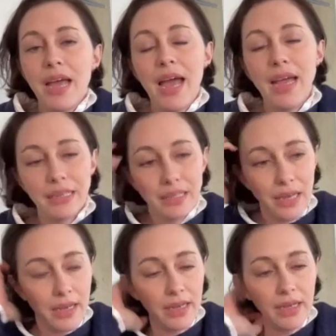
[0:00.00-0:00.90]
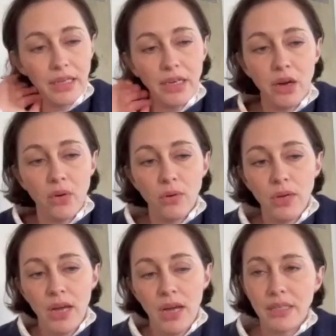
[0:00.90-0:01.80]
and uh, you know,
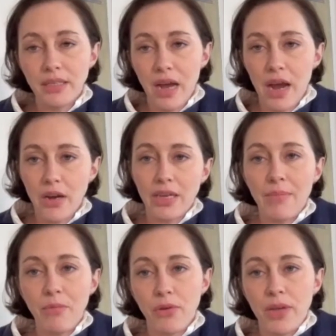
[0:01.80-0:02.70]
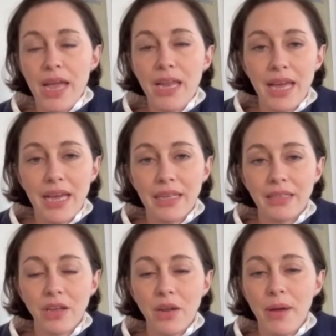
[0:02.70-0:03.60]
a desire to keep creating,
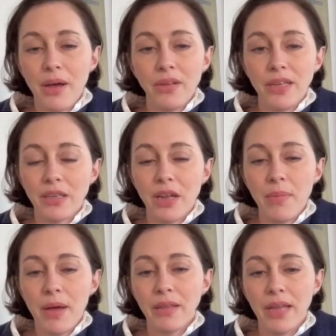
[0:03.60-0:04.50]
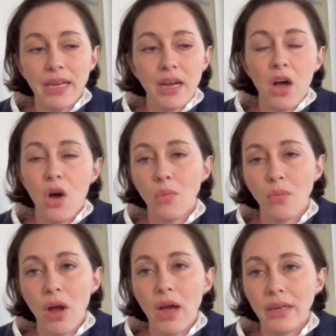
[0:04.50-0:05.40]
it's not about, it's not about like a home
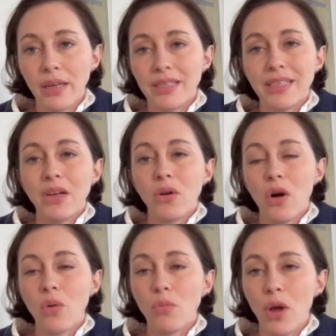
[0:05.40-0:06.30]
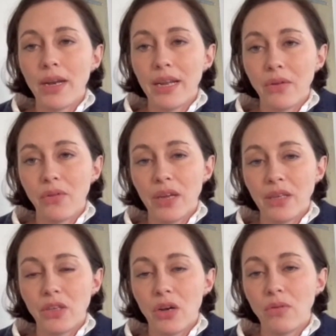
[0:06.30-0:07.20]
run, a single home run, I don't think.
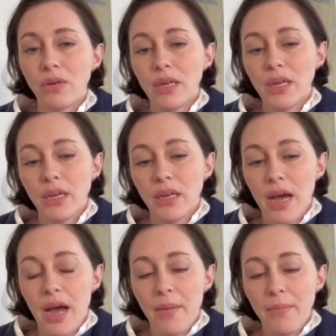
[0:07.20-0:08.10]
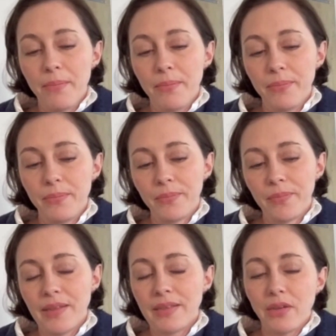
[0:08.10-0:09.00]
So, um,
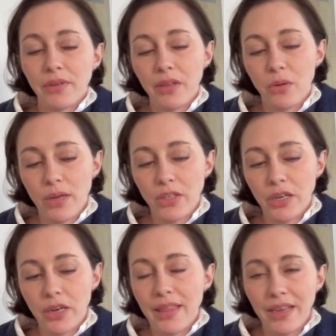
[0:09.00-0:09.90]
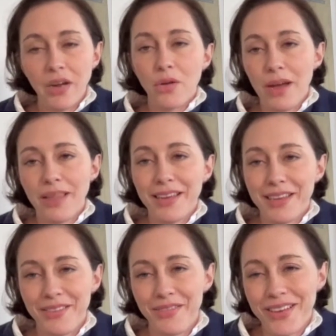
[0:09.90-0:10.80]
that's not really the question. I think I think
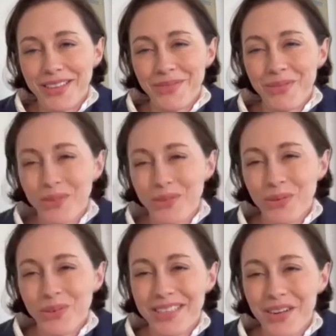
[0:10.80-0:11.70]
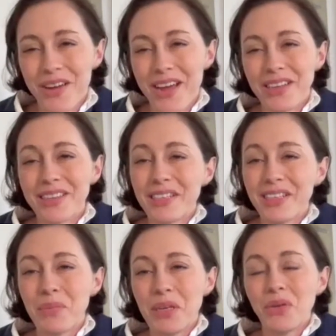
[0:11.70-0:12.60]
festivals will stick around and still
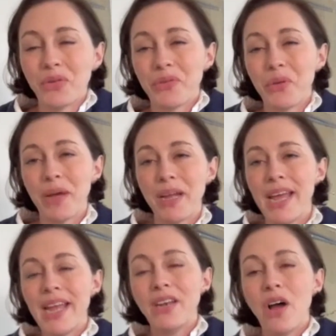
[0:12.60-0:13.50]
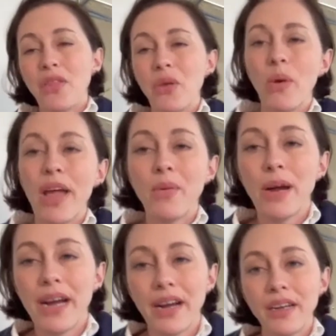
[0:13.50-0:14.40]
be useful, but not in the way
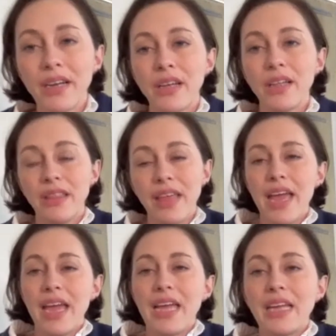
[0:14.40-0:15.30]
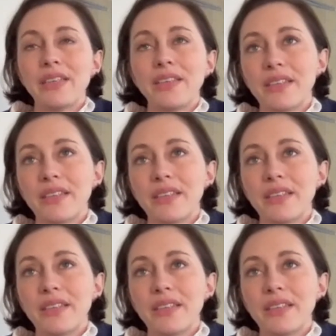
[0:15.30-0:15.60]
where they,